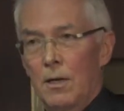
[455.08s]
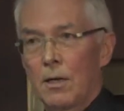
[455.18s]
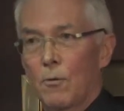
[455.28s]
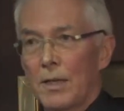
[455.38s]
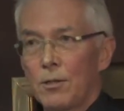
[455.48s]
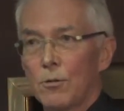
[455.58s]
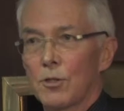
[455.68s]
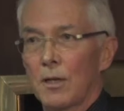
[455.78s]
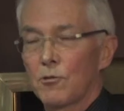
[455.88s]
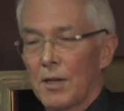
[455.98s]

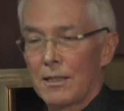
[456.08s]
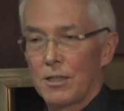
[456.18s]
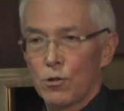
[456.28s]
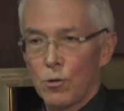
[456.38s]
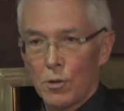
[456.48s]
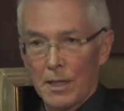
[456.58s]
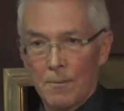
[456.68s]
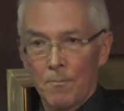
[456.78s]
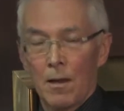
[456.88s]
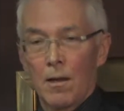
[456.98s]
reducing trade
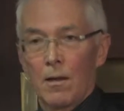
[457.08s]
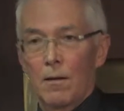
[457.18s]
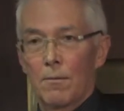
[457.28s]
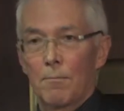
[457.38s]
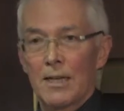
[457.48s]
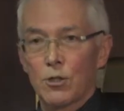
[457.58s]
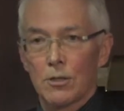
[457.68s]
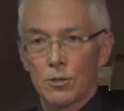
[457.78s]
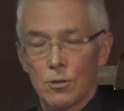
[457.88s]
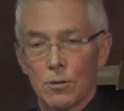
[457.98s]
distorting
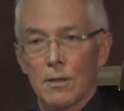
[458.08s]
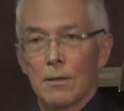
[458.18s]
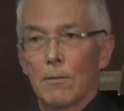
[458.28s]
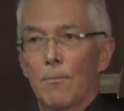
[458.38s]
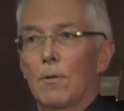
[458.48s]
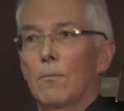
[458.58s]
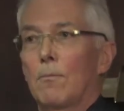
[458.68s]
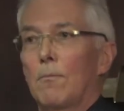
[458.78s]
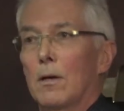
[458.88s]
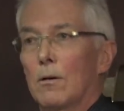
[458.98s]
measures
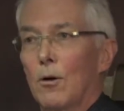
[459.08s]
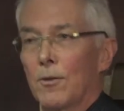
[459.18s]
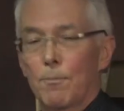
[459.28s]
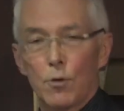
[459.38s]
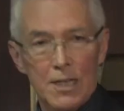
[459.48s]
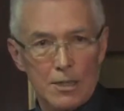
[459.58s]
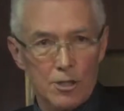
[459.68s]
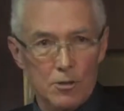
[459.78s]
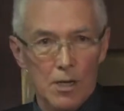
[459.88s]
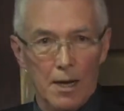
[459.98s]
on the
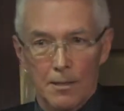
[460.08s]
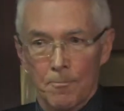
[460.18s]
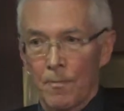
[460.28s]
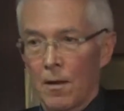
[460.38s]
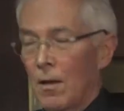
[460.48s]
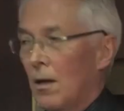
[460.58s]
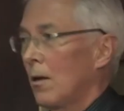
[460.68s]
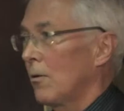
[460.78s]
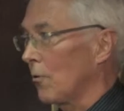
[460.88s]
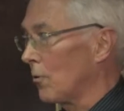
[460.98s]
production side
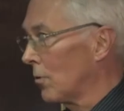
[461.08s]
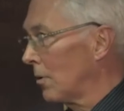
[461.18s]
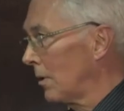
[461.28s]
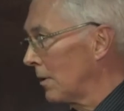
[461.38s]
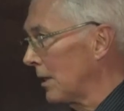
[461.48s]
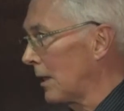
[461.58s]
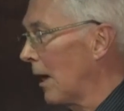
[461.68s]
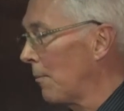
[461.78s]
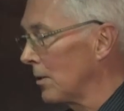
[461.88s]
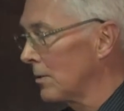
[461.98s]
through
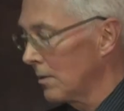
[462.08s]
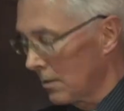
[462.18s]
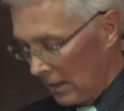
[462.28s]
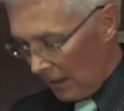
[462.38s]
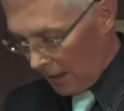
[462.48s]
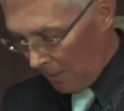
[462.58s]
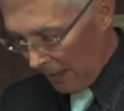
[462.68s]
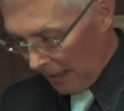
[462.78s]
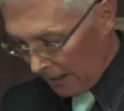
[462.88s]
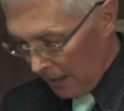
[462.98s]
decoupled income
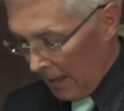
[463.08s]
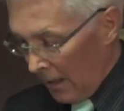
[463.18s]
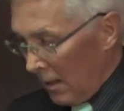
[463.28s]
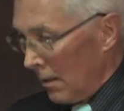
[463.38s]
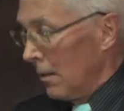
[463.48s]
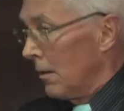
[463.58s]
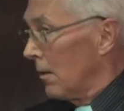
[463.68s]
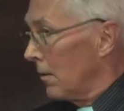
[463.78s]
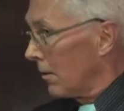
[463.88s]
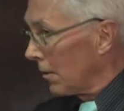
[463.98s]
aid.
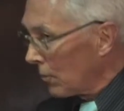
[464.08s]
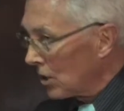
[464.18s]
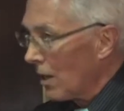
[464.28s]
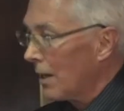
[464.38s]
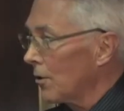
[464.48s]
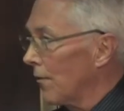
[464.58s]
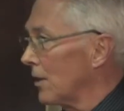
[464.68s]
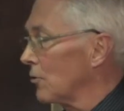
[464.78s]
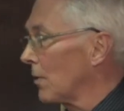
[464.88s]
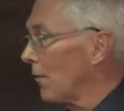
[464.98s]
The result of
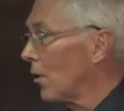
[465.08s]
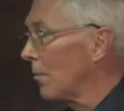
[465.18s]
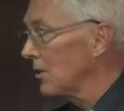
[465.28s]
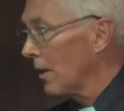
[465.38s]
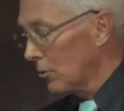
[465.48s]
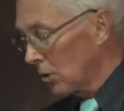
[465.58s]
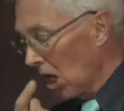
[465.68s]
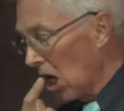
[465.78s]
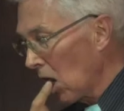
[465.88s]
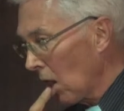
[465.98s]
this reform is that
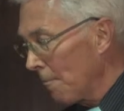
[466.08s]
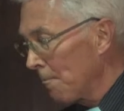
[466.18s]
today